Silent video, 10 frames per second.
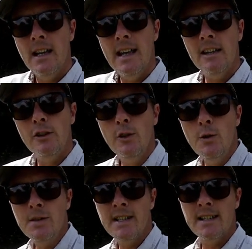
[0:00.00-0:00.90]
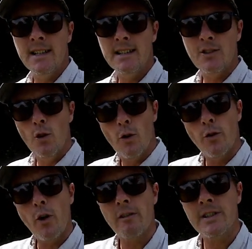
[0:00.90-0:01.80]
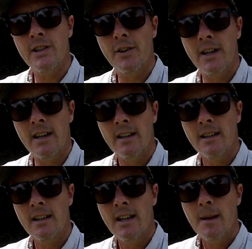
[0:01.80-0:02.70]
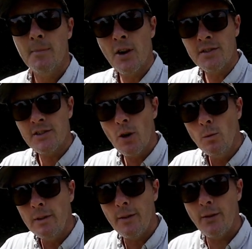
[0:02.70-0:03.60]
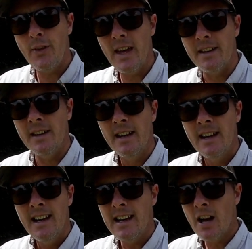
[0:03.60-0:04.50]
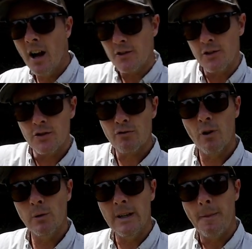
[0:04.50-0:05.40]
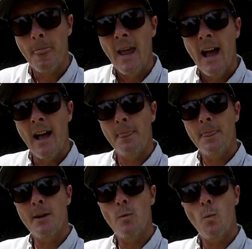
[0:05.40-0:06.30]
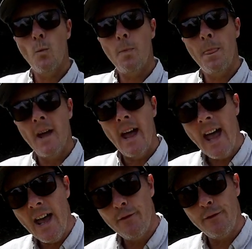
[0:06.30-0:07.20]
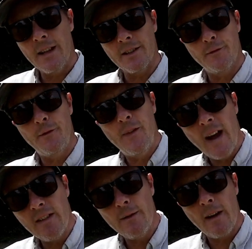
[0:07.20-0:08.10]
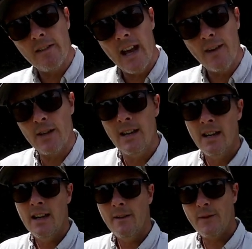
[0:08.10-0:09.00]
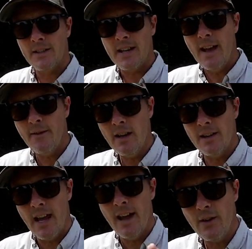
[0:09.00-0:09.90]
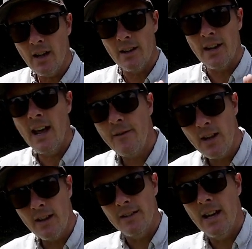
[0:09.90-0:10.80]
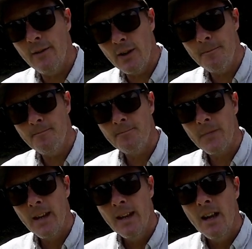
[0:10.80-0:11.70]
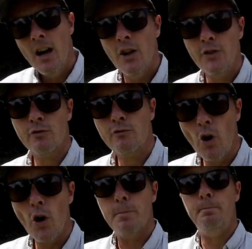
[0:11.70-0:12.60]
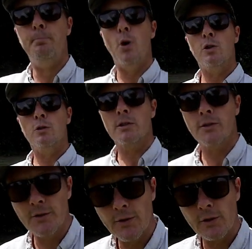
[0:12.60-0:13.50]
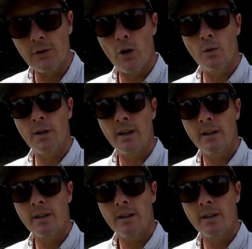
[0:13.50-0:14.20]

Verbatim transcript: It loses its authority on it. Because it's only thin, it can't control it. And the the head feels very, very heavy. It feels heavier and heavier and heavier and heavier and the rod buckles under the load.